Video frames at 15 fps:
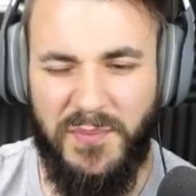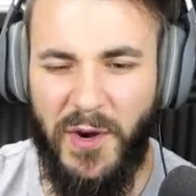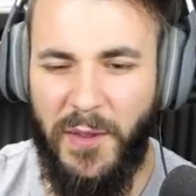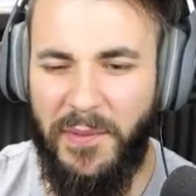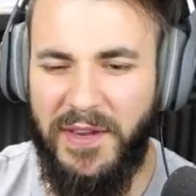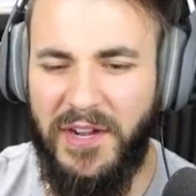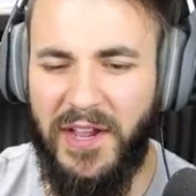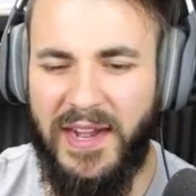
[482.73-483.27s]

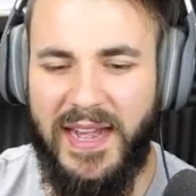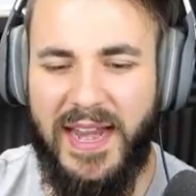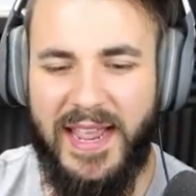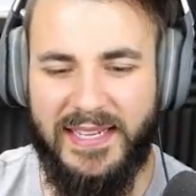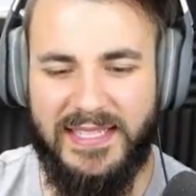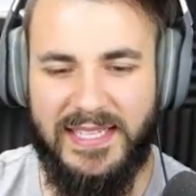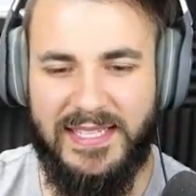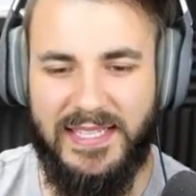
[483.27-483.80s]
probably not
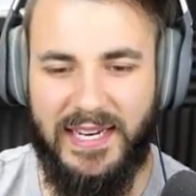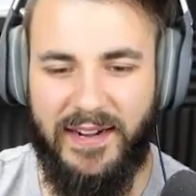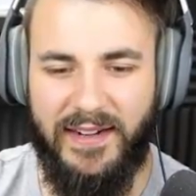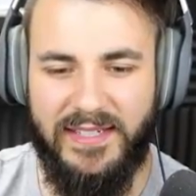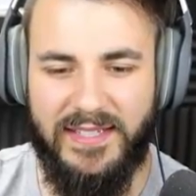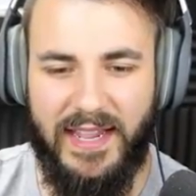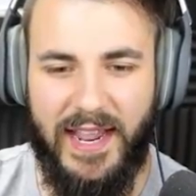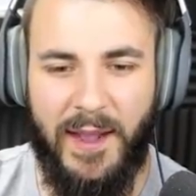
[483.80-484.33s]
necessary.
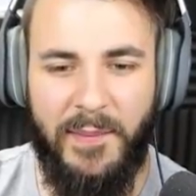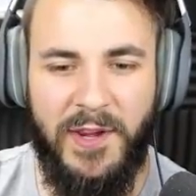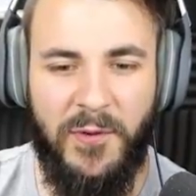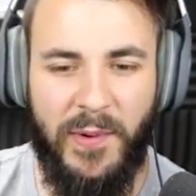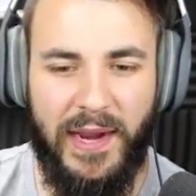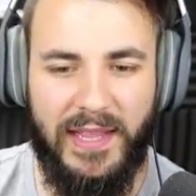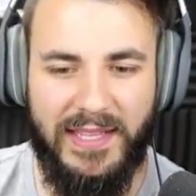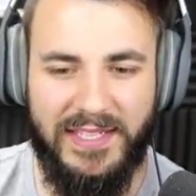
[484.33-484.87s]
So how many
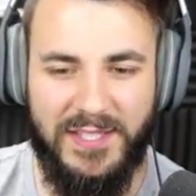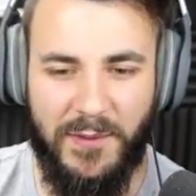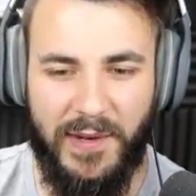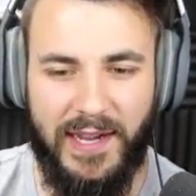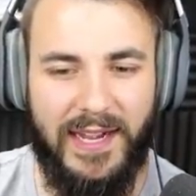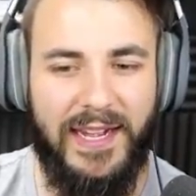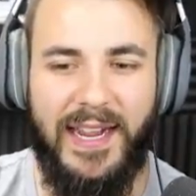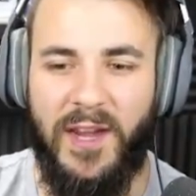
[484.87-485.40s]
railings are we
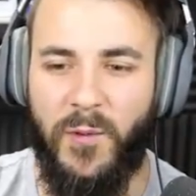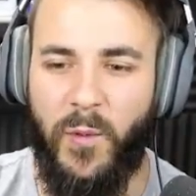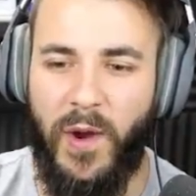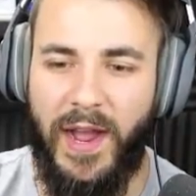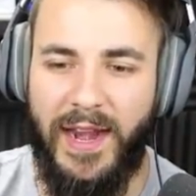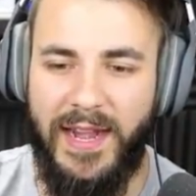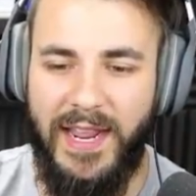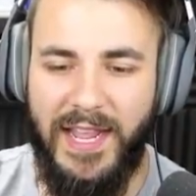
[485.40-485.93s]
going to need?
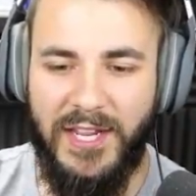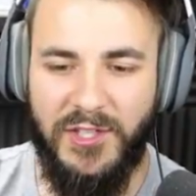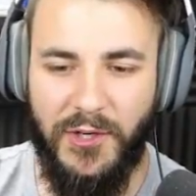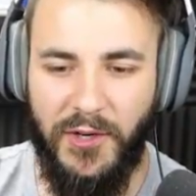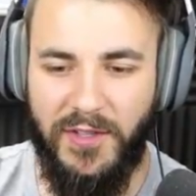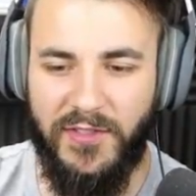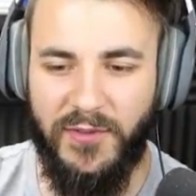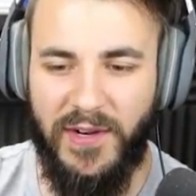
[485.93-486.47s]
One,
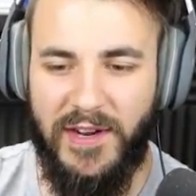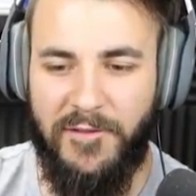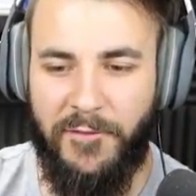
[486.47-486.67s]
two, three,